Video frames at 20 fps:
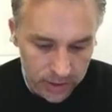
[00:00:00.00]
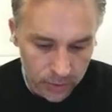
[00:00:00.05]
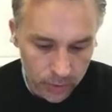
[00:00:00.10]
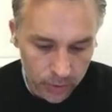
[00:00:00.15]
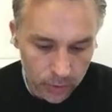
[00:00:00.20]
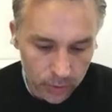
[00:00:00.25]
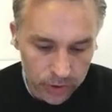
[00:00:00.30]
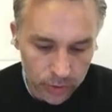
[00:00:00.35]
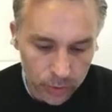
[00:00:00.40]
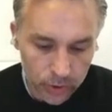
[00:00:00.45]
So
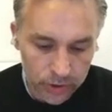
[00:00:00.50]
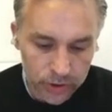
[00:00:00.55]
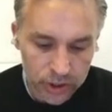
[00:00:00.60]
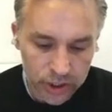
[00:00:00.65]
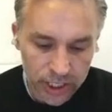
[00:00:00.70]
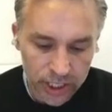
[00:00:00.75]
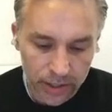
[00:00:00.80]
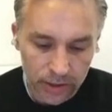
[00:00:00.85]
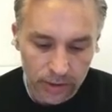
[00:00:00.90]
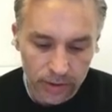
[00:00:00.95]
what do we do? Well,
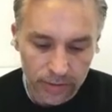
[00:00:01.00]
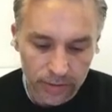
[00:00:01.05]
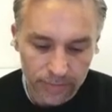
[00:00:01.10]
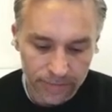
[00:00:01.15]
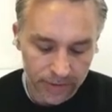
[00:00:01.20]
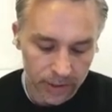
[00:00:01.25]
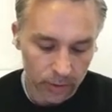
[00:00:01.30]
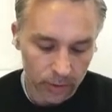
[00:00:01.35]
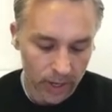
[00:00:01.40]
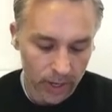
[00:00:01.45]

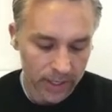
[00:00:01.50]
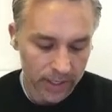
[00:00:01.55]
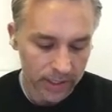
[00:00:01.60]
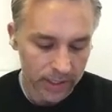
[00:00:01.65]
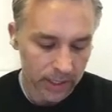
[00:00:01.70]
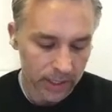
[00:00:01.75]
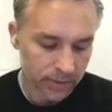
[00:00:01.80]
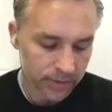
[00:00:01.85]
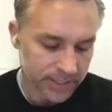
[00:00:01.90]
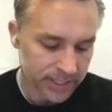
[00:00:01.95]
generative fill right
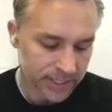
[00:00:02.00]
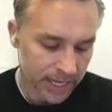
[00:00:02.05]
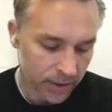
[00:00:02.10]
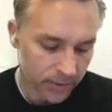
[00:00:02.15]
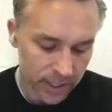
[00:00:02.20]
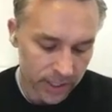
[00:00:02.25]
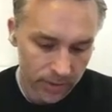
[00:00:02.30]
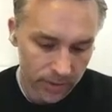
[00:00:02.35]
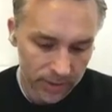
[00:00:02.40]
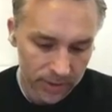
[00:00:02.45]
in here,
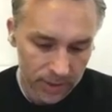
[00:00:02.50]
down here